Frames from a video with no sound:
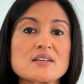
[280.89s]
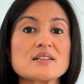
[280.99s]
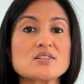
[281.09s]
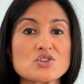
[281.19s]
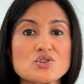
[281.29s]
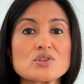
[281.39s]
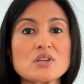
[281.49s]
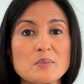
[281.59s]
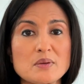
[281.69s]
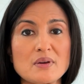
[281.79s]
additional
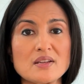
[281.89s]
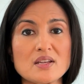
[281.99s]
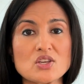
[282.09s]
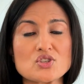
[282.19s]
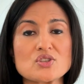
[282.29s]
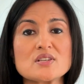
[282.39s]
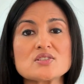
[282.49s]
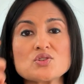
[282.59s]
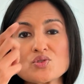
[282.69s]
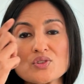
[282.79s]
numbing medication
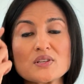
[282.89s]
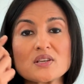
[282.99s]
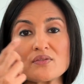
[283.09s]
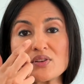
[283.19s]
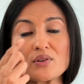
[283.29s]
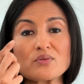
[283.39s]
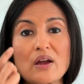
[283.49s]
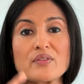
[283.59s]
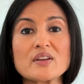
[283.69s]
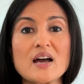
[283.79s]
is usually given around the